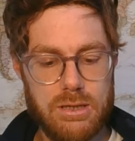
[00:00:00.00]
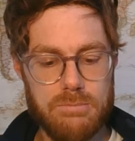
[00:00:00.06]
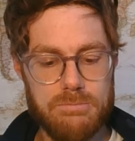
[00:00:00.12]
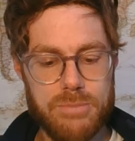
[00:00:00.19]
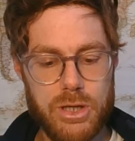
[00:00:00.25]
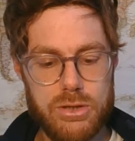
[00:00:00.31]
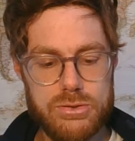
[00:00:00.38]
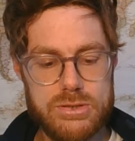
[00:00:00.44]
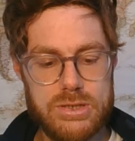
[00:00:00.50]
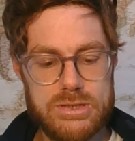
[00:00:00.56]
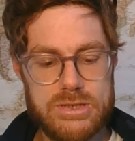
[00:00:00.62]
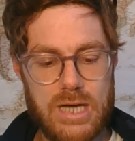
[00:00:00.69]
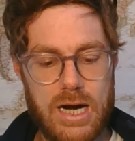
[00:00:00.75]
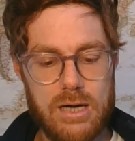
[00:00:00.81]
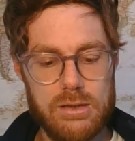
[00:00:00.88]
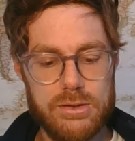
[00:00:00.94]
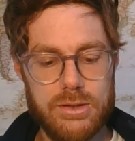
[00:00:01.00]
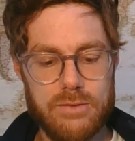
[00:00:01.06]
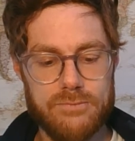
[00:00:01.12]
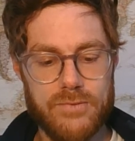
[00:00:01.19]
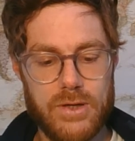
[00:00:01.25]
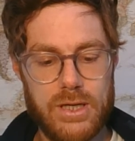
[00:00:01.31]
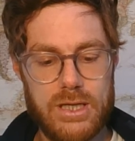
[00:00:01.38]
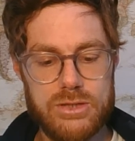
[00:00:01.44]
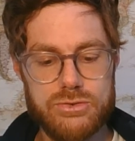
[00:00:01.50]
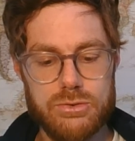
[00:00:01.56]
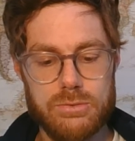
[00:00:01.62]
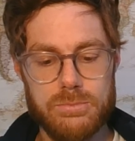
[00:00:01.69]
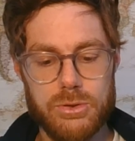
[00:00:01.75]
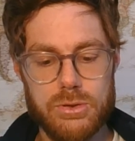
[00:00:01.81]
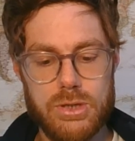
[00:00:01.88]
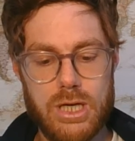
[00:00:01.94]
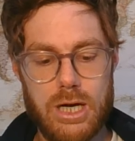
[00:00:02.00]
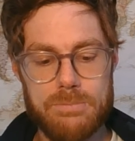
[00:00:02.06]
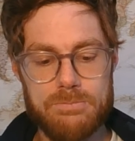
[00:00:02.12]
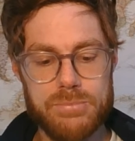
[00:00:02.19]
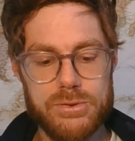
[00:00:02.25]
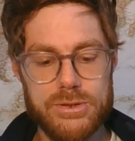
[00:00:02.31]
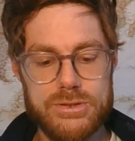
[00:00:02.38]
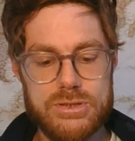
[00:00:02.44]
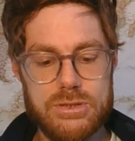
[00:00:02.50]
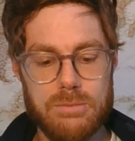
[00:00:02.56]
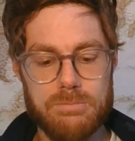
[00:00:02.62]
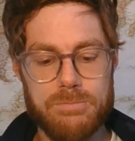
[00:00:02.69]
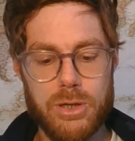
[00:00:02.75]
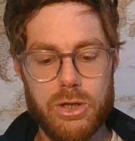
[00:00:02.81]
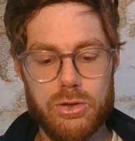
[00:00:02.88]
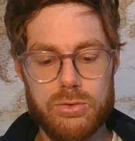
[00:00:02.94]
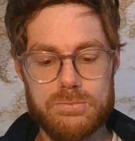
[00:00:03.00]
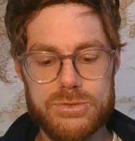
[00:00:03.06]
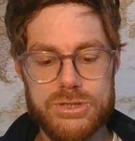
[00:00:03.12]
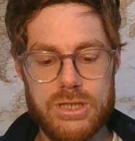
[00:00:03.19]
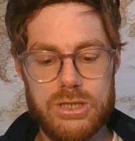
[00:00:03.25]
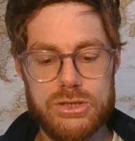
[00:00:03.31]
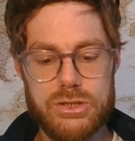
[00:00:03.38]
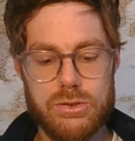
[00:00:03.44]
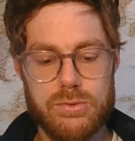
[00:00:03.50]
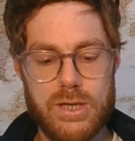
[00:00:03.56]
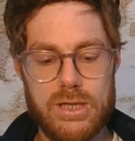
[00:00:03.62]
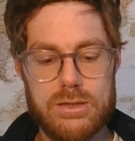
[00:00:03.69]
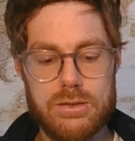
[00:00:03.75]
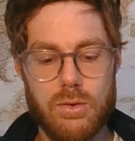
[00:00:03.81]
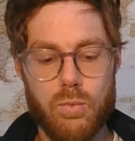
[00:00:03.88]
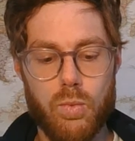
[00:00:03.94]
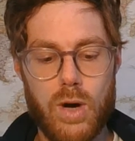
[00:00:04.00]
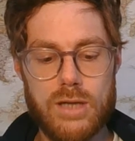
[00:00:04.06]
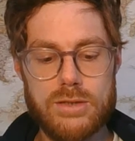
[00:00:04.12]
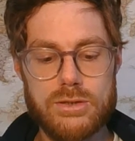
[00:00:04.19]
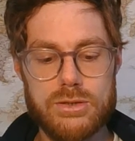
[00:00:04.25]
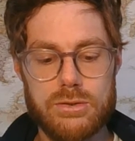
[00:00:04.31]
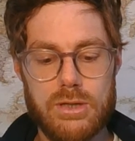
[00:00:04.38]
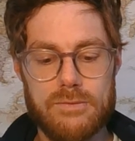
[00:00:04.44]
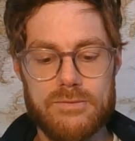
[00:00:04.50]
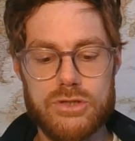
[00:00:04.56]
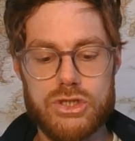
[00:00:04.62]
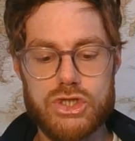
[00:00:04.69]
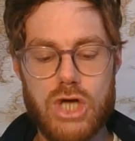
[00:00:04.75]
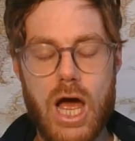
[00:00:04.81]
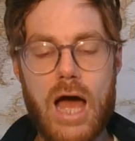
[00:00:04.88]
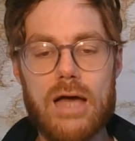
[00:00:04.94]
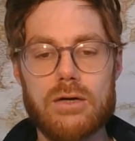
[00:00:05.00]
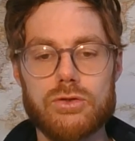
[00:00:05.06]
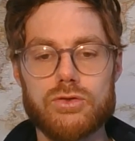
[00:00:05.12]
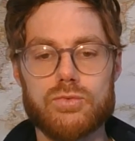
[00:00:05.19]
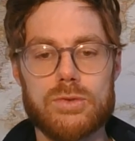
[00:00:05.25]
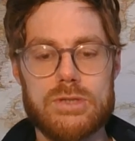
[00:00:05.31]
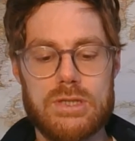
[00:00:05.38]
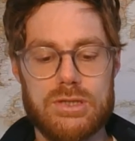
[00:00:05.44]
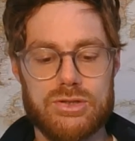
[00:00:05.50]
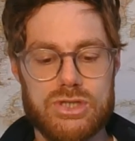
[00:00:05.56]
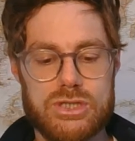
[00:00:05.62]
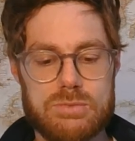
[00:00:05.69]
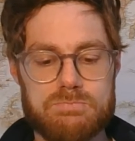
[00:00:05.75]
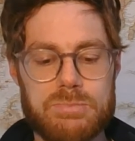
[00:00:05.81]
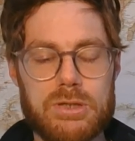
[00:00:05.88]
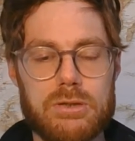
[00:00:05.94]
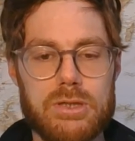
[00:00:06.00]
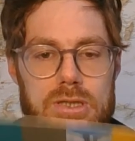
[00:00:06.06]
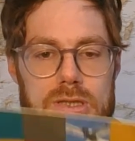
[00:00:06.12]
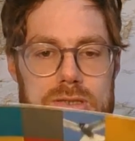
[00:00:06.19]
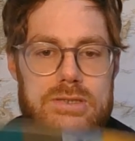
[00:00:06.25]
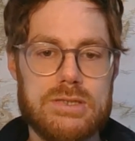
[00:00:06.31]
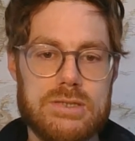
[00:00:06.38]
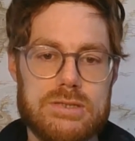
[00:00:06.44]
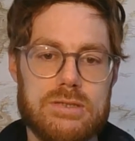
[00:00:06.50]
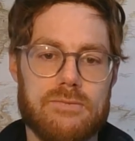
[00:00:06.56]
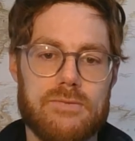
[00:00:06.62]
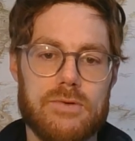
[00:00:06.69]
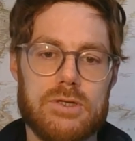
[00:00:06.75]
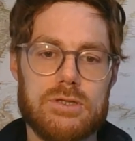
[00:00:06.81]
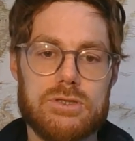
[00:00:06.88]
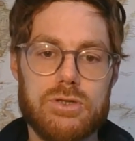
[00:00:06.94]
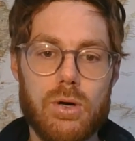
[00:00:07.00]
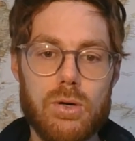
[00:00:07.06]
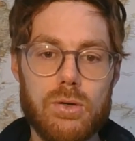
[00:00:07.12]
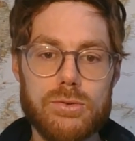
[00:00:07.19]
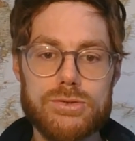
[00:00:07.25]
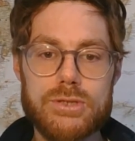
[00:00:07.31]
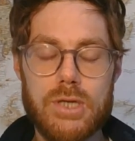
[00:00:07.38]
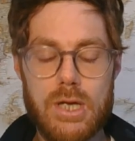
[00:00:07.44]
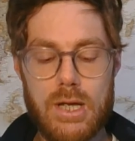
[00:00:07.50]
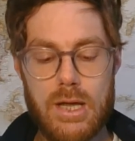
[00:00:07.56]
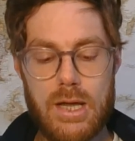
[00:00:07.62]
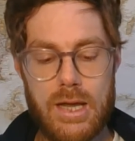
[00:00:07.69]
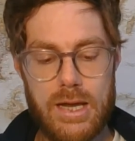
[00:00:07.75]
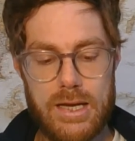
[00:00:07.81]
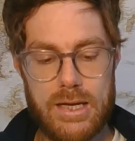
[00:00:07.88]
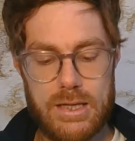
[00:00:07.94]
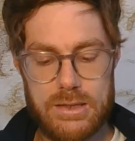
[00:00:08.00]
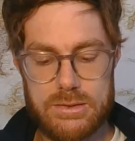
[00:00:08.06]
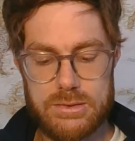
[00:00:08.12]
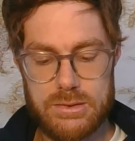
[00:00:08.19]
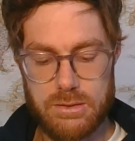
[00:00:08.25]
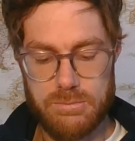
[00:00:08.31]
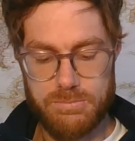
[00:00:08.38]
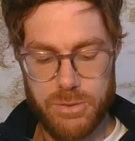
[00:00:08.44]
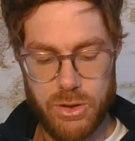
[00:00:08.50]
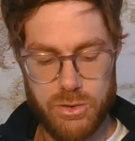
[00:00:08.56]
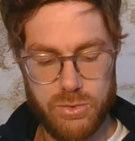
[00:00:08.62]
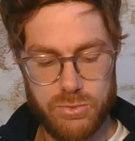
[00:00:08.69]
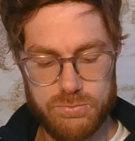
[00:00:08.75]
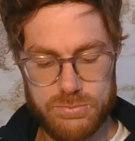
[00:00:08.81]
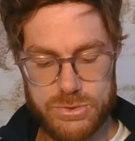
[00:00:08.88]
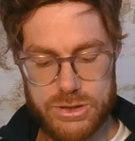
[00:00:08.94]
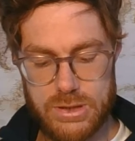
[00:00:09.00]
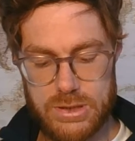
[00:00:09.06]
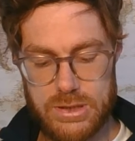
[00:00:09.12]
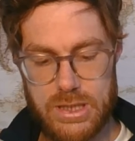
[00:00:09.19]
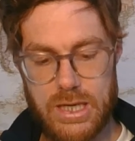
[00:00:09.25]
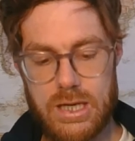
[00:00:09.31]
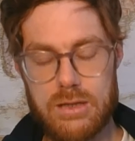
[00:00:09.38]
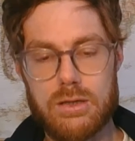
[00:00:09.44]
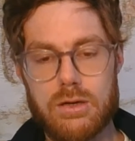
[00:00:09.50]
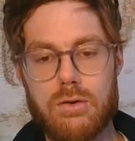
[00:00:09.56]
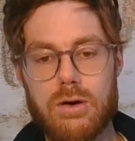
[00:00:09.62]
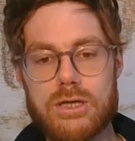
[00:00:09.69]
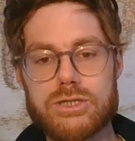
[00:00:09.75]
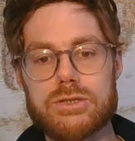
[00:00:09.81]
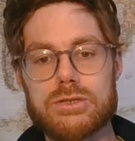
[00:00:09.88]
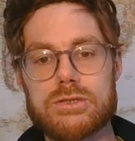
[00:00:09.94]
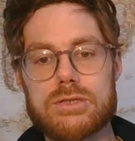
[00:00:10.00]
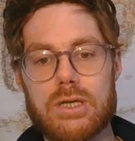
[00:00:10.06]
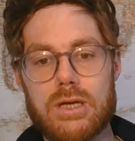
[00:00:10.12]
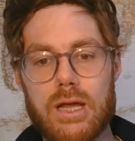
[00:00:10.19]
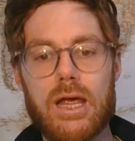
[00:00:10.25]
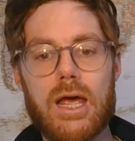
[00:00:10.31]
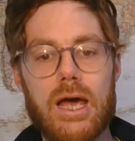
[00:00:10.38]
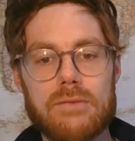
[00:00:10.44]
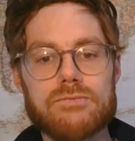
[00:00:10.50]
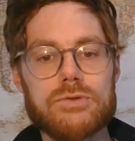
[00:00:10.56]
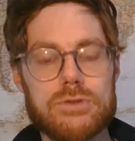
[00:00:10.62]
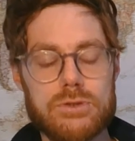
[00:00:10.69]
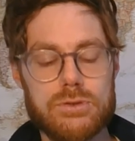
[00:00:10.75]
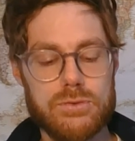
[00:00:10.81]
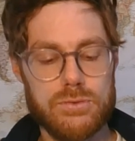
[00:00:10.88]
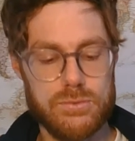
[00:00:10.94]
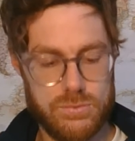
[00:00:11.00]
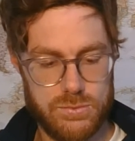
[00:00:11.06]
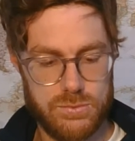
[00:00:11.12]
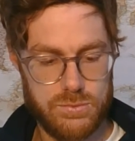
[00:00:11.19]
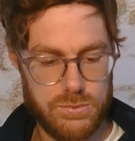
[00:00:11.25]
composed entirely of unanswerable couplets, the poems integrate the wonder of a child with the experiences of an adult. And the poems today, the questions today, have to do